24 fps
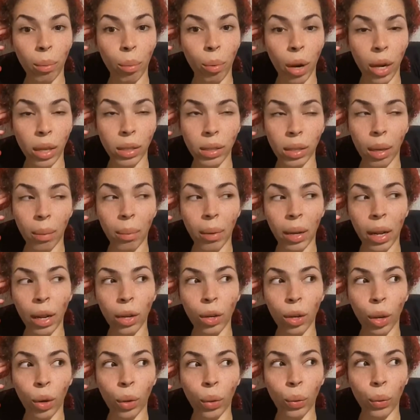I
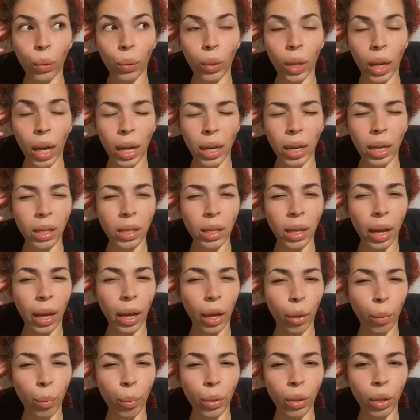really try to suppress it,
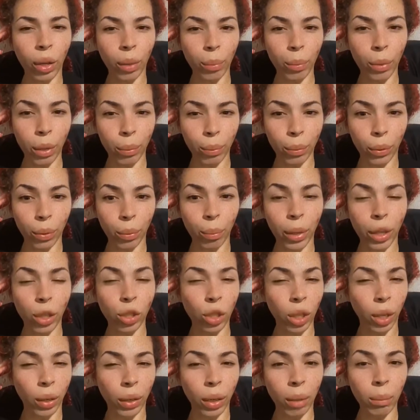but I know that I need
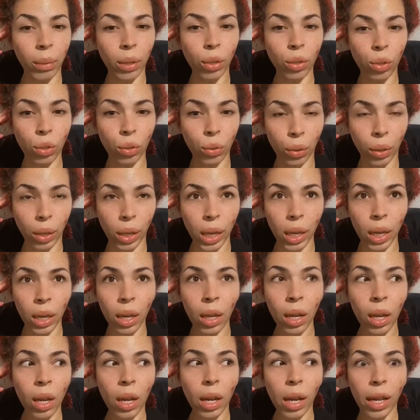to help a lot of people
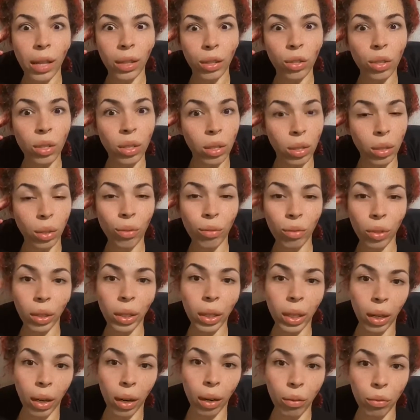by sharing my
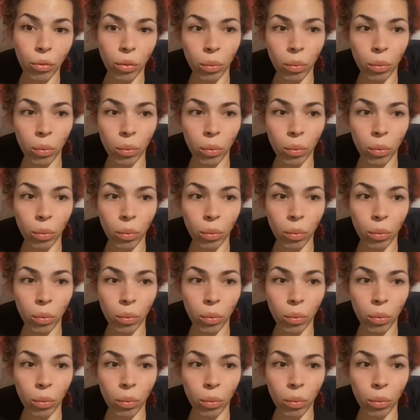story.